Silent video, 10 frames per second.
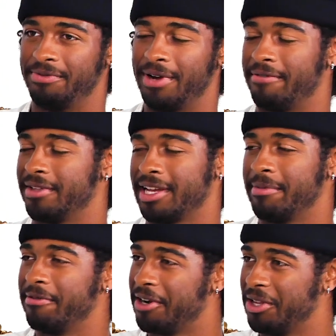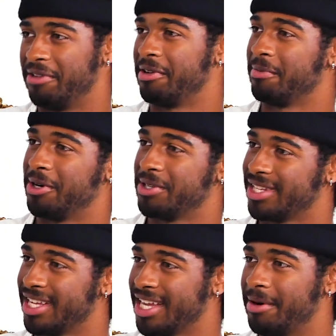feel like I'm a very loving
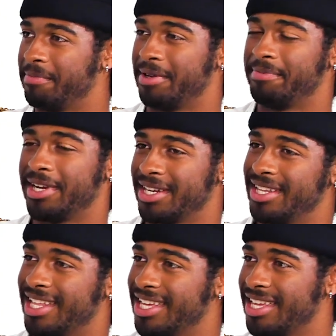person. Like I'm not gonna like.